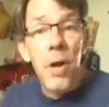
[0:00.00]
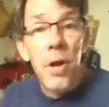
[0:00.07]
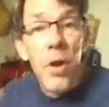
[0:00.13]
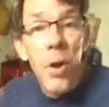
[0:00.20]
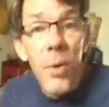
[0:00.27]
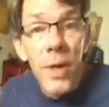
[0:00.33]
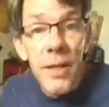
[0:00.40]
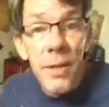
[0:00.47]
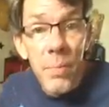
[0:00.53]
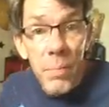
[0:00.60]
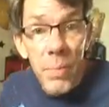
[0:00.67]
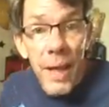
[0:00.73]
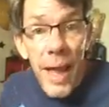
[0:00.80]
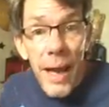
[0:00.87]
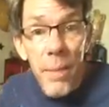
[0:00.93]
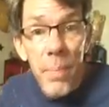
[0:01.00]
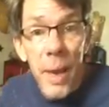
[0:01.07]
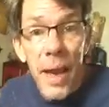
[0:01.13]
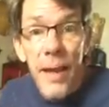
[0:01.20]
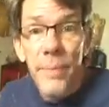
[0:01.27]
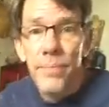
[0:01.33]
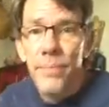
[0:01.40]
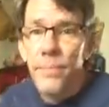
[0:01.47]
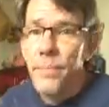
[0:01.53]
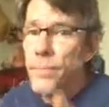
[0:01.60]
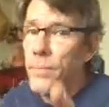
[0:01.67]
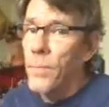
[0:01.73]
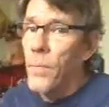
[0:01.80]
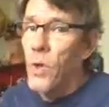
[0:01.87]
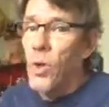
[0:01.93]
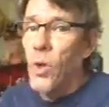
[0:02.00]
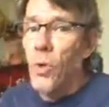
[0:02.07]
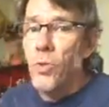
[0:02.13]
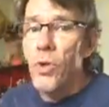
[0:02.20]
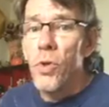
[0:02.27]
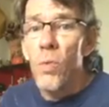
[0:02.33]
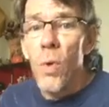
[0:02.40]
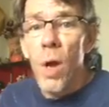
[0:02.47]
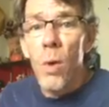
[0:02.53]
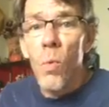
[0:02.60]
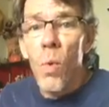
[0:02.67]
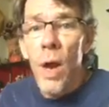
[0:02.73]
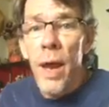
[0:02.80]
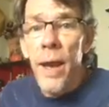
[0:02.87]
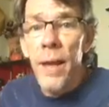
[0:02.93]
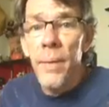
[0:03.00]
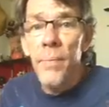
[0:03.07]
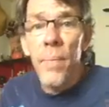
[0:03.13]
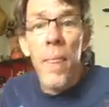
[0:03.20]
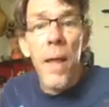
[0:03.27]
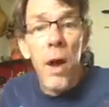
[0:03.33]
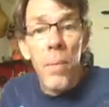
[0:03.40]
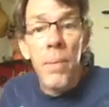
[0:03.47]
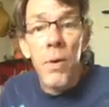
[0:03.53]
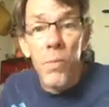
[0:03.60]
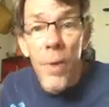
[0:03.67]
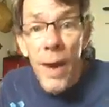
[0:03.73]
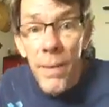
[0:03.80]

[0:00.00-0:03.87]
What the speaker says: to go get some black paint. Don't you run away. I'll be right